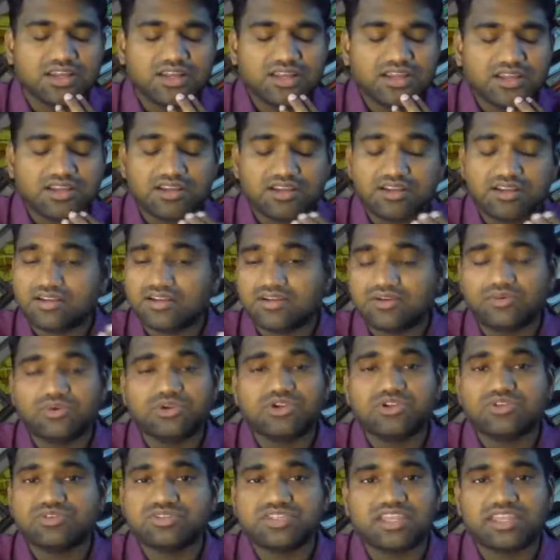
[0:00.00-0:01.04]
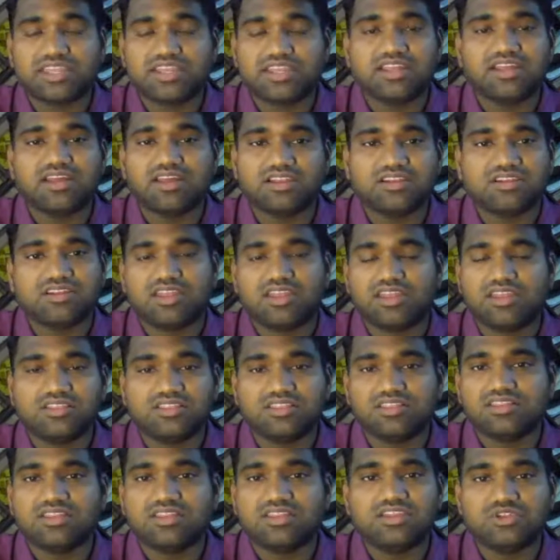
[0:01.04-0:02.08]
what do you say,
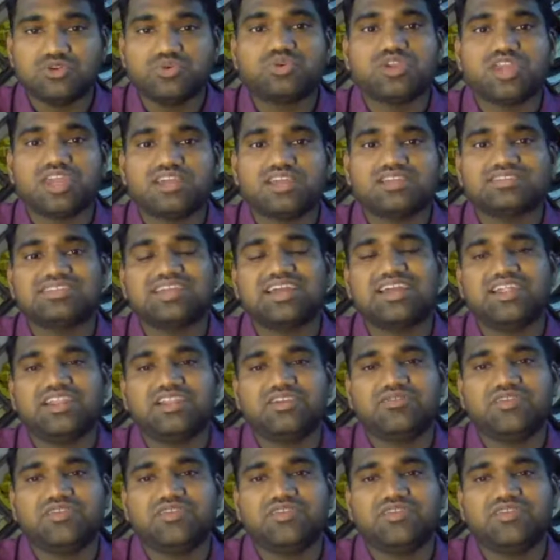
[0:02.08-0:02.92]
in UK side,